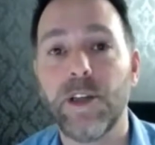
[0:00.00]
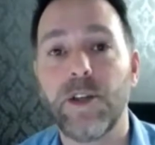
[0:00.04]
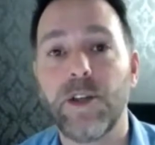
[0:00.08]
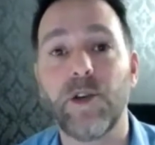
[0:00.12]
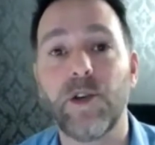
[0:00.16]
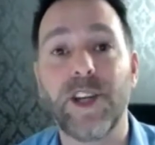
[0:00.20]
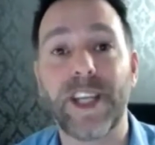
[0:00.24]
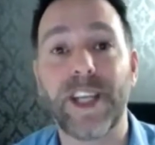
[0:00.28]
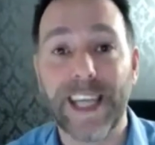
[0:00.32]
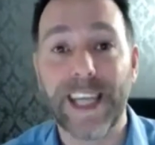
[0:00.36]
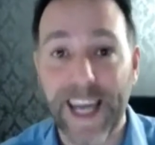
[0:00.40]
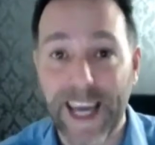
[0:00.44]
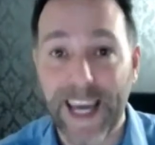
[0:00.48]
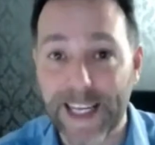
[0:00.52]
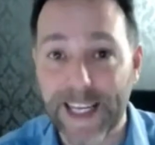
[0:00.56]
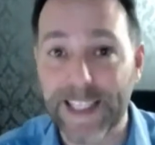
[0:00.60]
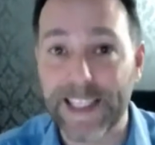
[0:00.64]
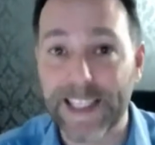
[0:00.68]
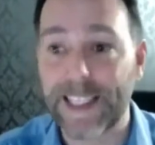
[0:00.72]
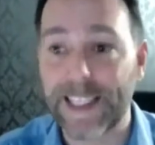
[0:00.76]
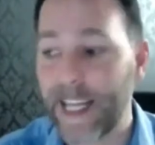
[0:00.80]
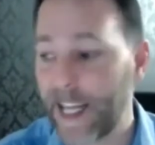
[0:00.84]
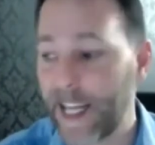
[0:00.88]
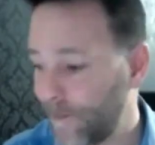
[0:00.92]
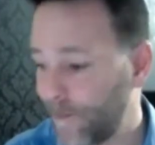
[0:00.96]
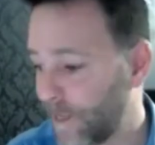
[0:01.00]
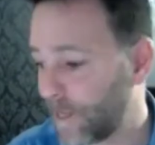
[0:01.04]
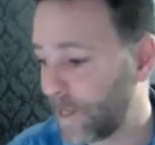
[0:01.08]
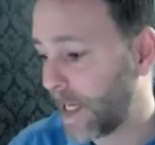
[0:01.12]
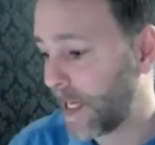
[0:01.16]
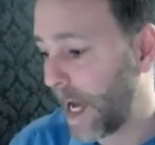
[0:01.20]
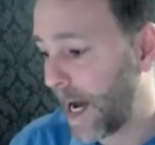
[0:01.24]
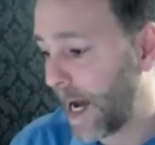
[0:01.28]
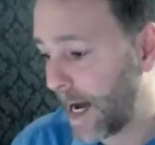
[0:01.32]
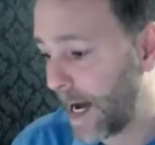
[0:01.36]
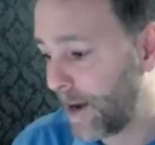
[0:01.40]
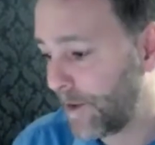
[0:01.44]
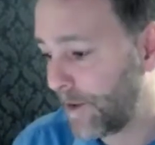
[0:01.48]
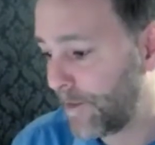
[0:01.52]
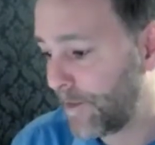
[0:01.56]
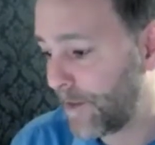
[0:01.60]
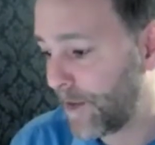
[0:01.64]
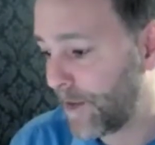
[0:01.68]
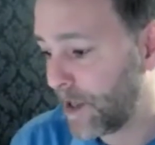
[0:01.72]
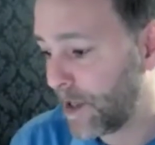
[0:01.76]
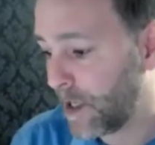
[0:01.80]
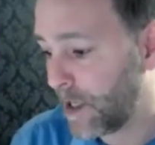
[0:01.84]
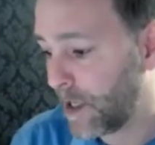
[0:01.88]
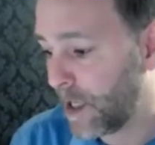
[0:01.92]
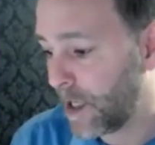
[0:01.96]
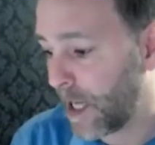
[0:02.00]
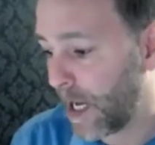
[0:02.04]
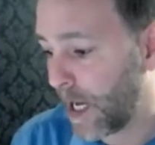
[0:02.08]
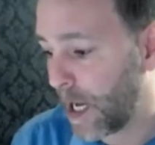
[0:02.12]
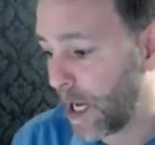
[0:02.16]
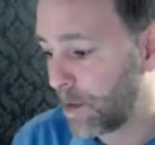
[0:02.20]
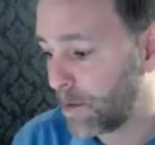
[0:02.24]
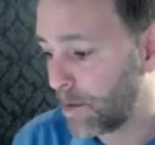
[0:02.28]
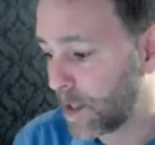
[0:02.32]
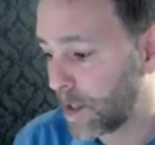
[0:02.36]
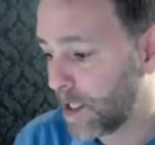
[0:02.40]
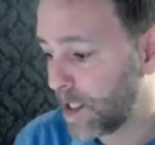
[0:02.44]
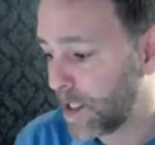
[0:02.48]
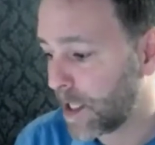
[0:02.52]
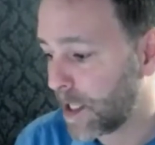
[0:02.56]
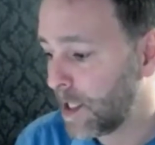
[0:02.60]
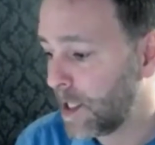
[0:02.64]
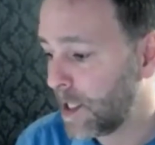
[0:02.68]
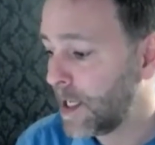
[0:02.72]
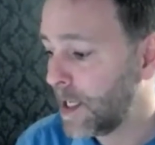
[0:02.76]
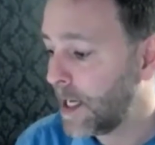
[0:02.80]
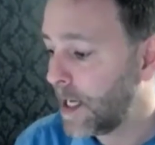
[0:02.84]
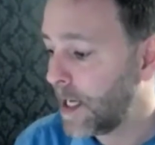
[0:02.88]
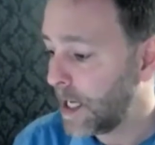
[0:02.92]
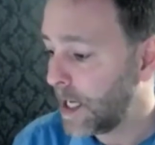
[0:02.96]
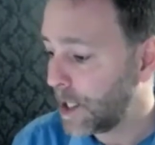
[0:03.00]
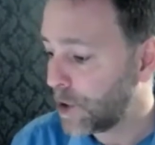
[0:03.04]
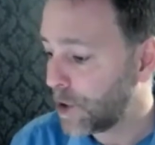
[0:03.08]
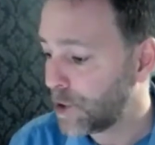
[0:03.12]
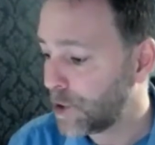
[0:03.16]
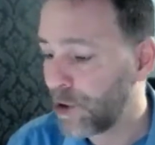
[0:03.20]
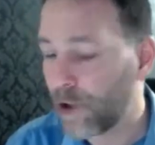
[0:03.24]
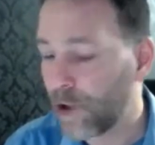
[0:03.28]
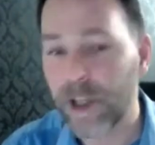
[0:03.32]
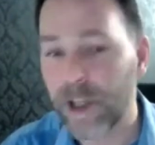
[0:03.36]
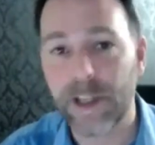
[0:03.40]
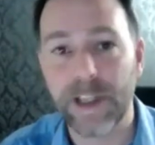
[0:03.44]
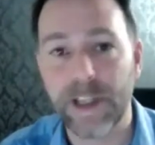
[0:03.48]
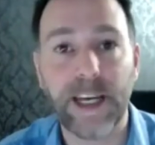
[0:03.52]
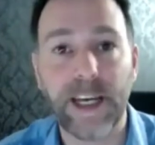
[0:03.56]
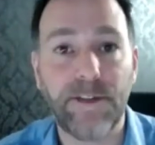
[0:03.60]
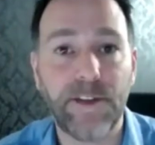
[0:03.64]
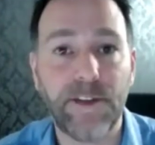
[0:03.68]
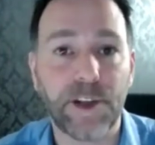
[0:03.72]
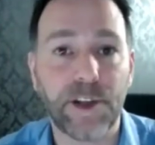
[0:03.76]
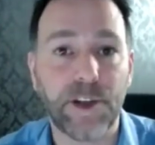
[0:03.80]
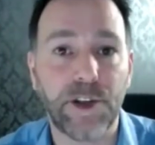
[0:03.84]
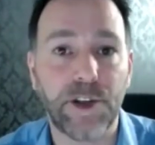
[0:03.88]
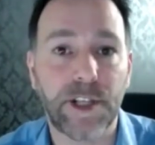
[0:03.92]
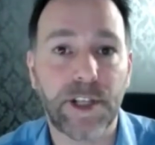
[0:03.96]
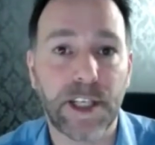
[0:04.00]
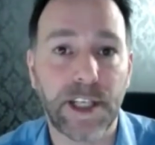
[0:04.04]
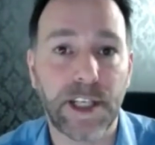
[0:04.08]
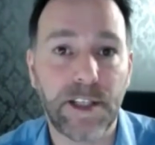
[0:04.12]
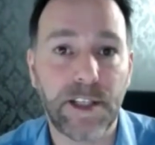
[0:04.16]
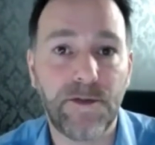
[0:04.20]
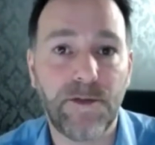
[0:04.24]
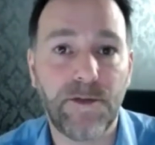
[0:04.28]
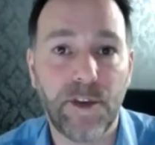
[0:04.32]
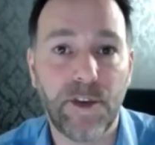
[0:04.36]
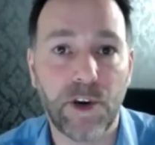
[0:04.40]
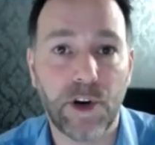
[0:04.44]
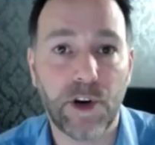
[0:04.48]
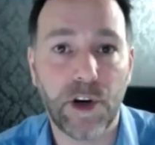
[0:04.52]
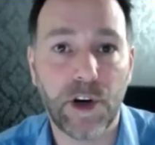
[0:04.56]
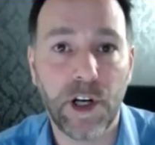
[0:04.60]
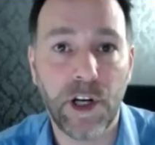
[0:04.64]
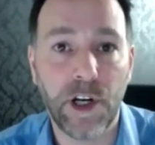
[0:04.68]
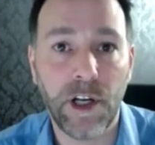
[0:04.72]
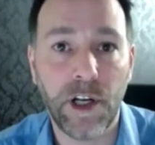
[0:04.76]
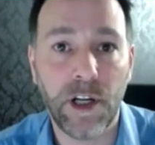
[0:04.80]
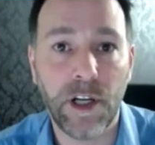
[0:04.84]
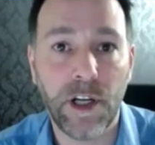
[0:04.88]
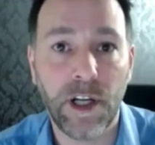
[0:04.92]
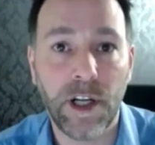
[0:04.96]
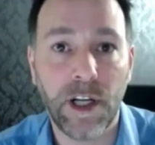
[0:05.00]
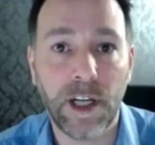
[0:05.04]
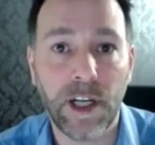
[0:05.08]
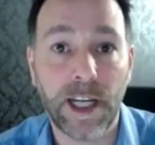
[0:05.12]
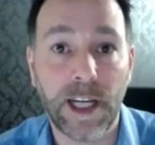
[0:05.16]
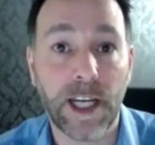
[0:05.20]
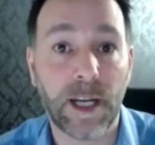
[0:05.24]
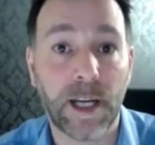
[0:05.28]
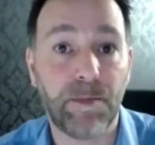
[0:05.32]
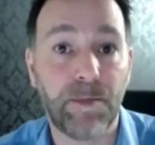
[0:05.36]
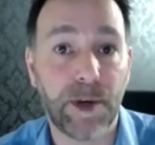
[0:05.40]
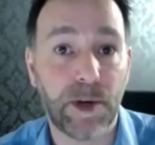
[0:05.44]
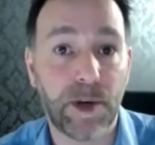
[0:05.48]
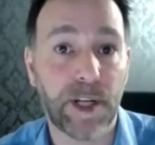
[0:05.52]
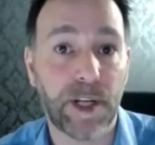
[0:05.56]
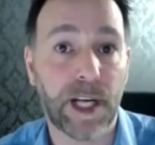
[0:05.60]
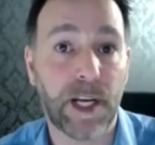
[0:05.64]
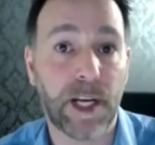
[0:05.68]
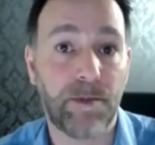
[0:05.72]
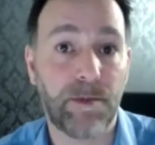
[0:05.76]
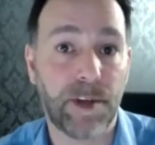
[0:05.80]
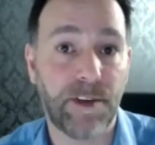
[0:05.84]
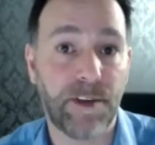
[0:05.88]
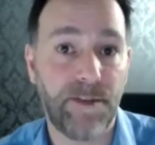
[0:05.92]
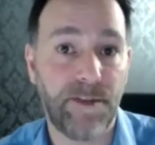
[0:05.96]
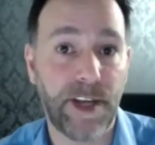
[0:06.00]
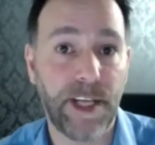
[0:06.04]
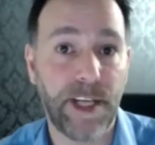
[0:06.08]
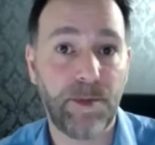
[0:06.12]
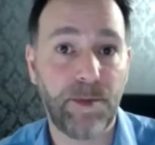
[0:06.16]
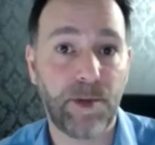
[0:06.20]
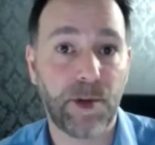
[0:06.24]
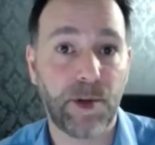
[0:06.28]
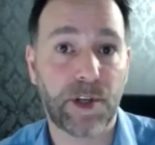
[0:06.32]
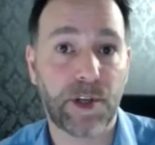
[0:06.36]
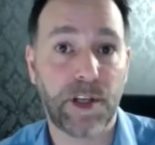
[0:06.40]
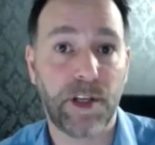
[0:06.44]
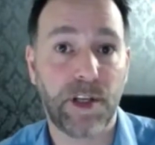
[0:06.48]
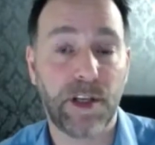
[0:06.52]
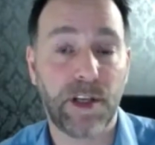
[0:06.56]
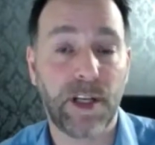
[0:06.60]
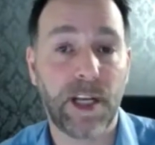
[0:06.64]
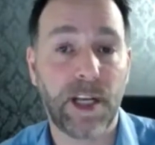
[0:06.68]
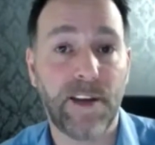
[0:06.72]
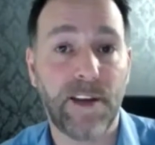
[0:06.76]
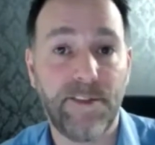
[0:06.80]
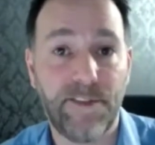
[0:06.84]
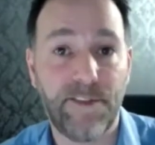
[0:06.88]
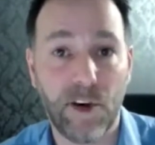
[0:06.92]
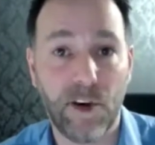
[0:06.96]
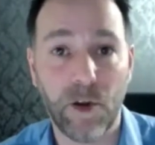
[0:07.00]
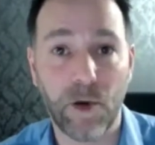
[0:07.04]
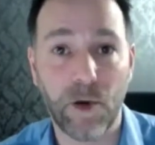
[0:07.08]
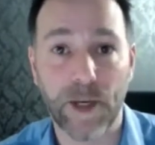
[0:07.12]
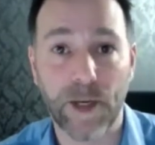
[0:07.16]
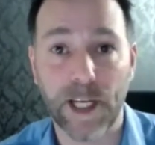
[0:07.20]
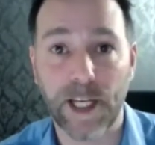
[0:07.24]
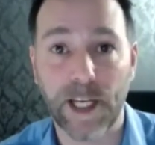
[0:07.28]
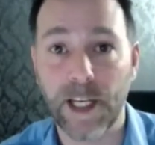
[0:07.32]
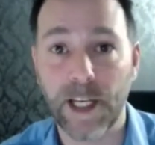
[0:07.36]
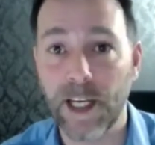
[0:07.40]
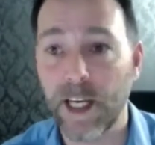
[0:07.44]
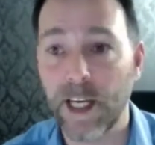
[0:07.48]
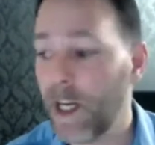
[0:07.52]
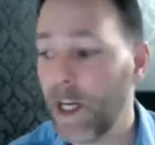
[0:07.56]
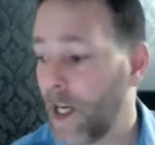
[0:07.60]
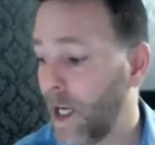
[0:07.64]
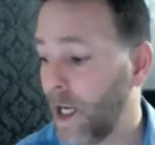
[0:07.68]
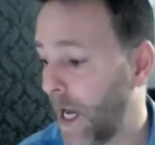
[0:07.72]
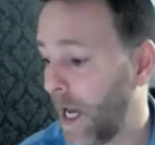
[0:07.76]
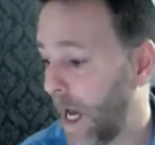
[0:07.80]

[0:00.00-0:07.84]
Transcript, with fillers: So yeah, definitely have, Lisa, you could definitely use this for kind of building up your Facebook kind of following